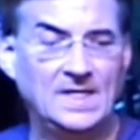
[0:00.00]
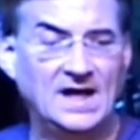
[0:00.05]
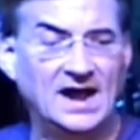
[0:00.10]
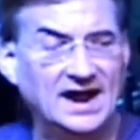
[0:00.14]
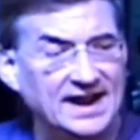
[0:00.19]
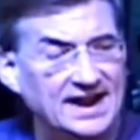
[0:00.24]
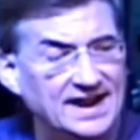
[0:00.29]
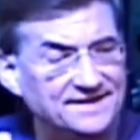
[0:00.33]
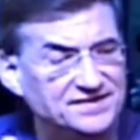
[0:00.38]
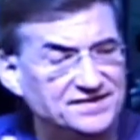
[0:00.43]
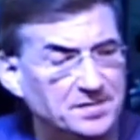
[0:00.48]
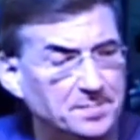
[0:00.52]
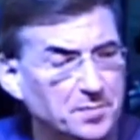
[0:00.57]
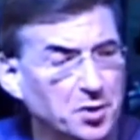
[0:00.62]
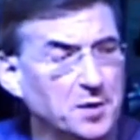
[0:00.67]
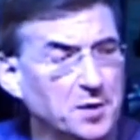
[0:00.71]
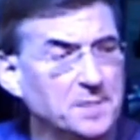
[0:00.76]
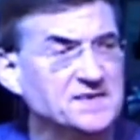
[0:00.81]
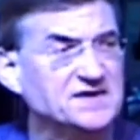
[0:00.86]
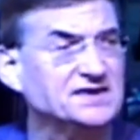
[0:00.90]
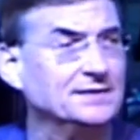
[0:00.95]
I have to
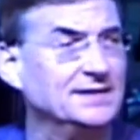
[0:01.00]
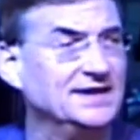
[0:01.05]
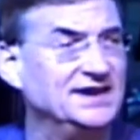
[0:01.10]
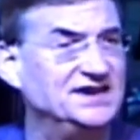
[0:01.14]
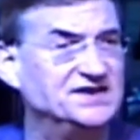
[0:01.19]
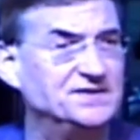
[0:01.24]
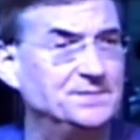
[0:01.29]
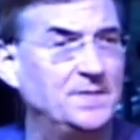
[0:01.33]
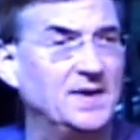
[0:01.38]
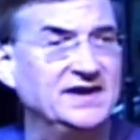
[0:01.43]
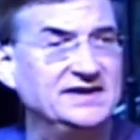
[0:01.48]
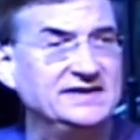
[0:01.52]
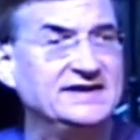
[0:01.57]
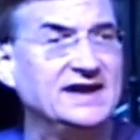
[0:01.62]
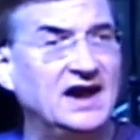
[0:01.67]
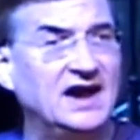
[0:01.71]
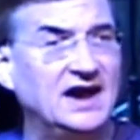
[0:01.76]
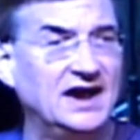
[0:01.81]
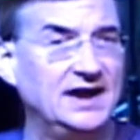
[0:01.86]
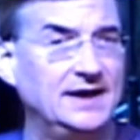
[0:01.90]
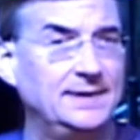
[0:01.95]
purposely spend
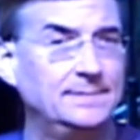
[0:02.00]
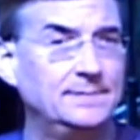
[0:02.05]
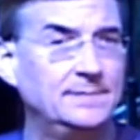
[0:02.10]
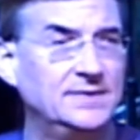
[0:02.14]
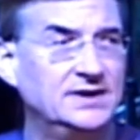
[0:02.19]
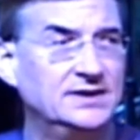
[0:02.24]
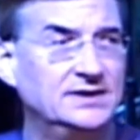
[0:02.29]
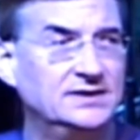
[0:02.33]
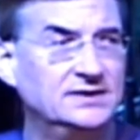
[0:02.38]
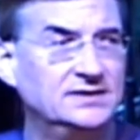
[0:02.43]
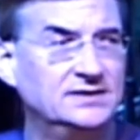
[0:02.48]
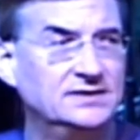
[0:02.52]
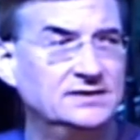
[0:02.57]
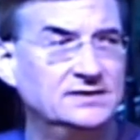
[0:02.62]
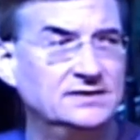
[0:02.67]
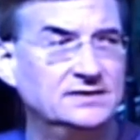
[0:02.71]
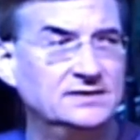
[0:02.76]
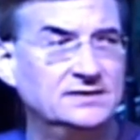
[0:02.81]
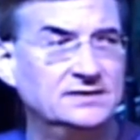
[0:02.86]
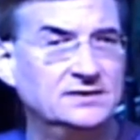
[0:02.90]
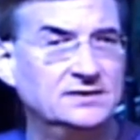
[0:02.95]
time
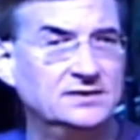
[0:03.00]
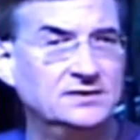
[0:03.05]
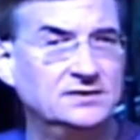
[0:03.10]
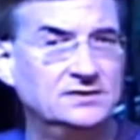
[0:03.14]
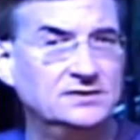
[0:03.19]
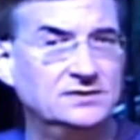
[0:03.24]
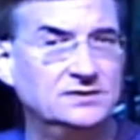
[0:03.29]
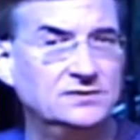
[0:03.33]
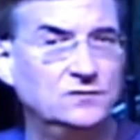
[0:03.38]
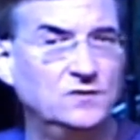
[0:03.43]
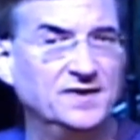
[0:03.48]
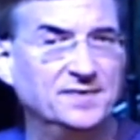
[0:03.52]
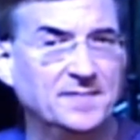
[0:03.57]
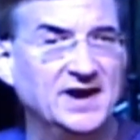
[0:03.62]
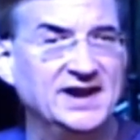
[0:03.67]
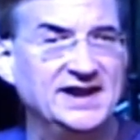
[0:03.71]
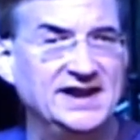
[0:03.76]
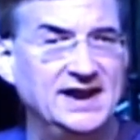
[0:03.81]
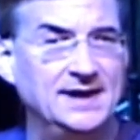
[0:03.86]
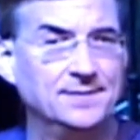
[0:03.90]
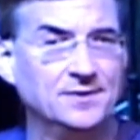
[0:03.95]
with
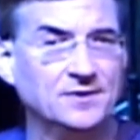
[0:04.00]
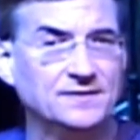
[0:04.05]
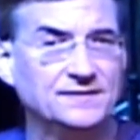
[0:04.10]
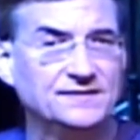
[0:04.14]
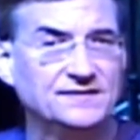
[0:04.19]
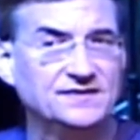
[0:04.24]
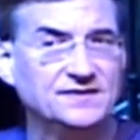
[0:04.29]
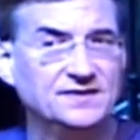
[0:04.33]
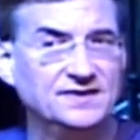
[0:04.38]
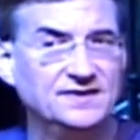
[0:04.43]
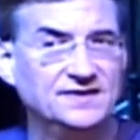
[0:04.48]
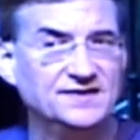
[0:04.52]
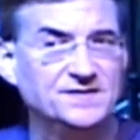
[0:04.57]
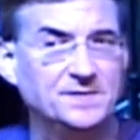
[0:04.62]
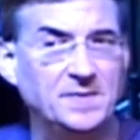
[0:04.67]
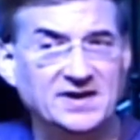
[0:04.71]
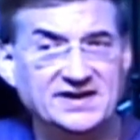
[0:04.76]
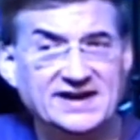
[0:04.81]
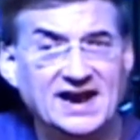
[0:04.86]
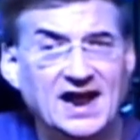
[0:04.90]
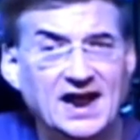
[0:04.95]
my neighbors,
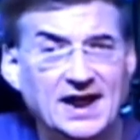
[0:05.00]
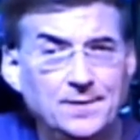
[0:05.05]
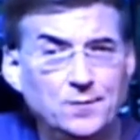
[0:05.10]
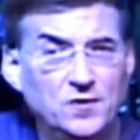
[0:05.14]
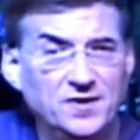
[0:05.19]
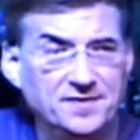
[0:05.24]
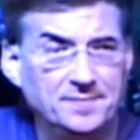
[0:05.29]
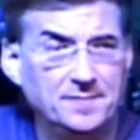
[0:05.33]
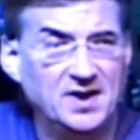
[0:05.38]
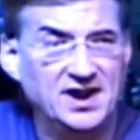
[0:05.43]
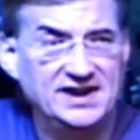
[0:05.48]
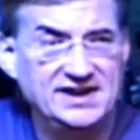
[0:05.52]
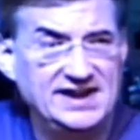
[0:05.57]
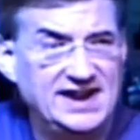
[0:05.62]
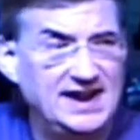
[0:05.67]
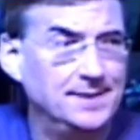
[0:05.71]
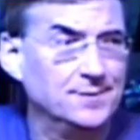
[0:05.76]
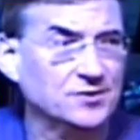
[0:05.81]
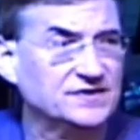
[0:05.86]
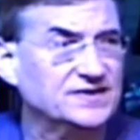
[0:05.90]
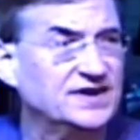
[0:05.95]
spend time with my
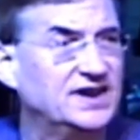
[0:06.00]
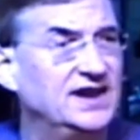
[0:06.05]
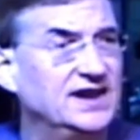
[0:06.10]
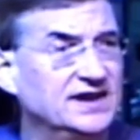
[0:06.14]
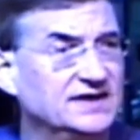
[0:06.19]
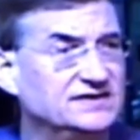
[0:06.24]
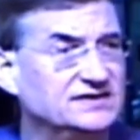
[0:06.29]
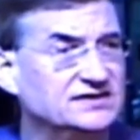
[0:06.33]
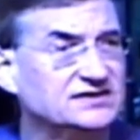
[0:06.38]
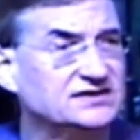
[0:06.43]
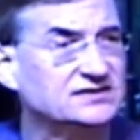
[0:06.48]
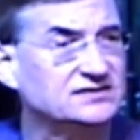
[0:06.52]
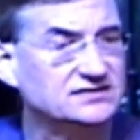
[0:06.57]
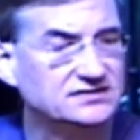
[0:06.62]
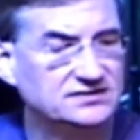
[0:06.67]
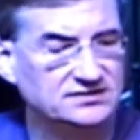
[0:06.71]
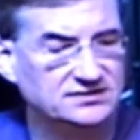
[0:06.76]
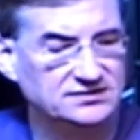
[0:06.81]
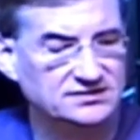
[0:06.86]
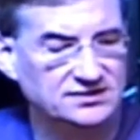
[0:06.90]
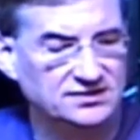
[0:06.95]
neighbor's kids,
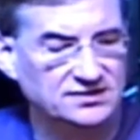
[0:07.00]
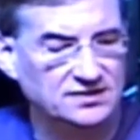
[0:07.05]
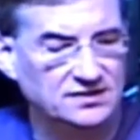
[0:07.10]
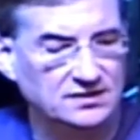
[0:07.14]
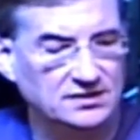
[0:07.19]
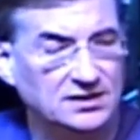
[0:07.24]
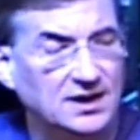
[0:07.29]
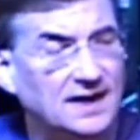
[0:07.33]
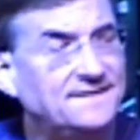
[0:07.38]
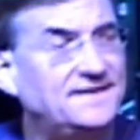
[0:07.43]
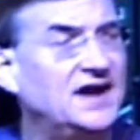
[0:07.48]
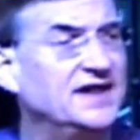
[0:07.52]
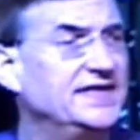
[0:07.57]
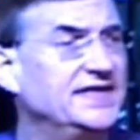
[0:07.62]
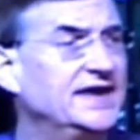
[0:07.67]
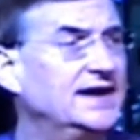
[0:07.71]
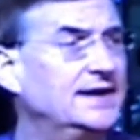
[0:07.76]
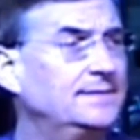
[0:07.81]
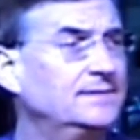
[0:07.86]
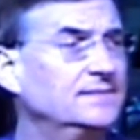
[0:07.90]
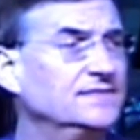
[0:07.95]
love on
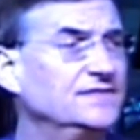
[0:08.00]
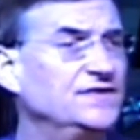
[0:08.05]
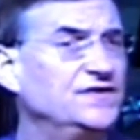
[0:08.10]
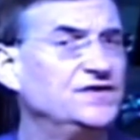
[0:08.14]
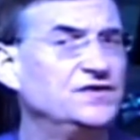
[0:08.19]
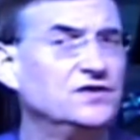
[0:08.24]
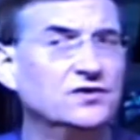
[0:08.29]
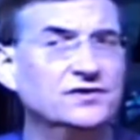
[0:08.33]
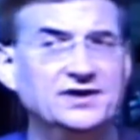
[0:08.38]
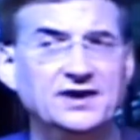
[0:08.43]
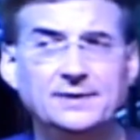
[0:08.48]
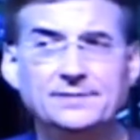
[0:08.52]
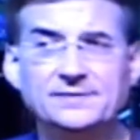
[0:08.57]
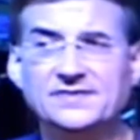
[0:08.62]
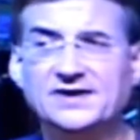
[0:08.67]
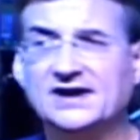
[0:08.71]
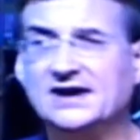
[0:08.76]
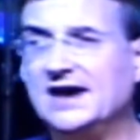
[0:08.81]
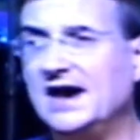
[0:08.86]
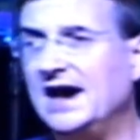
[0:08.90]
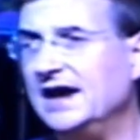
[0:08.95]
them, show them
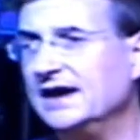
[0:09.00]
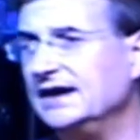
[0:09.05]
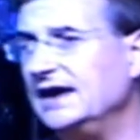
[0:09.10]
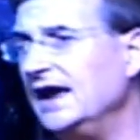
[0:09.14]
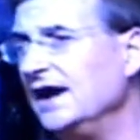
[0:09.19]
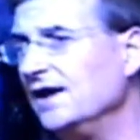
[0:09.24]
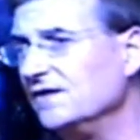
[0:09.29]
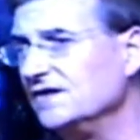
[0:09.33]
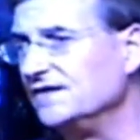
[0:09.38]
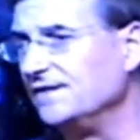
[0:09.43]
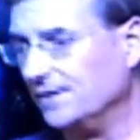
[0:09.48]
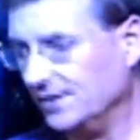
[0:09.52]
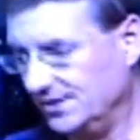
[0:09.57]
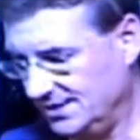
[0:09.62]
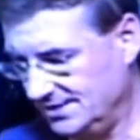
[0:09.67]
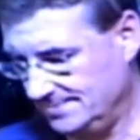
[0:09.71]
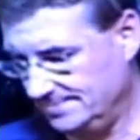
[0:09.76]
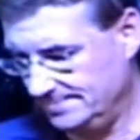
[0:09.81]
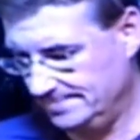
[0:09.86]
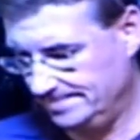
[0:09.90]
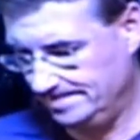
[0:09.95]
that God cares for
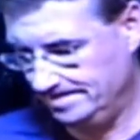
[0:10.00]
them.